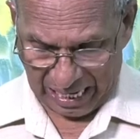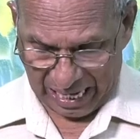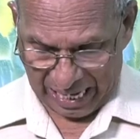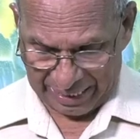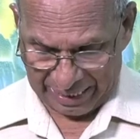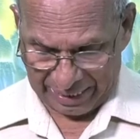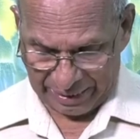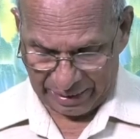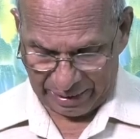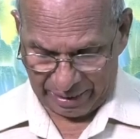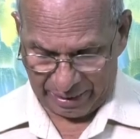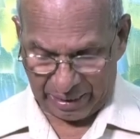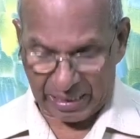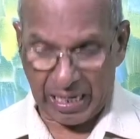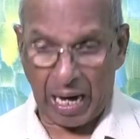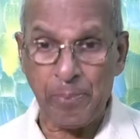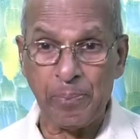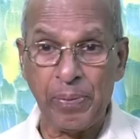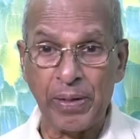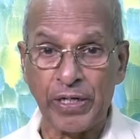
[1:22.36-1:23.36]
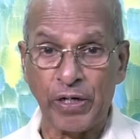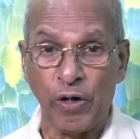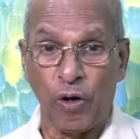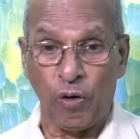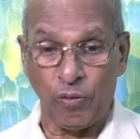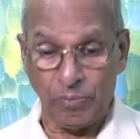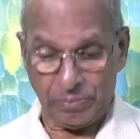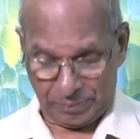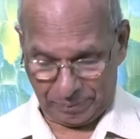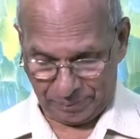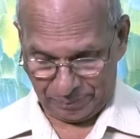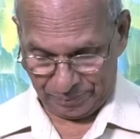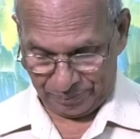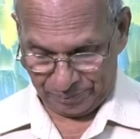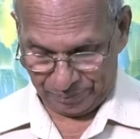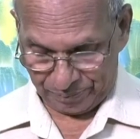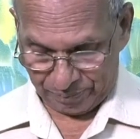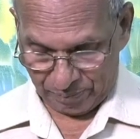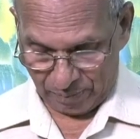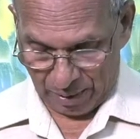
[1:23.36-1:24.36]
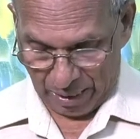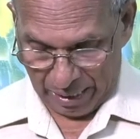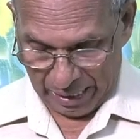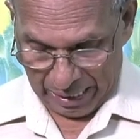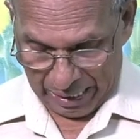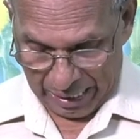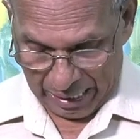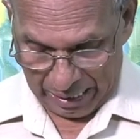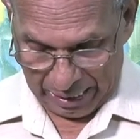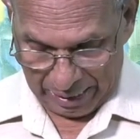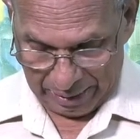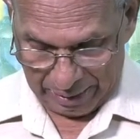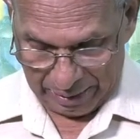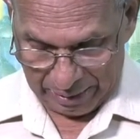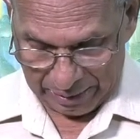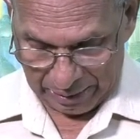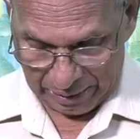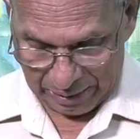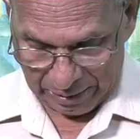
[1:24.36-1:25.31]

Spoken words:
had entered Capernaum, a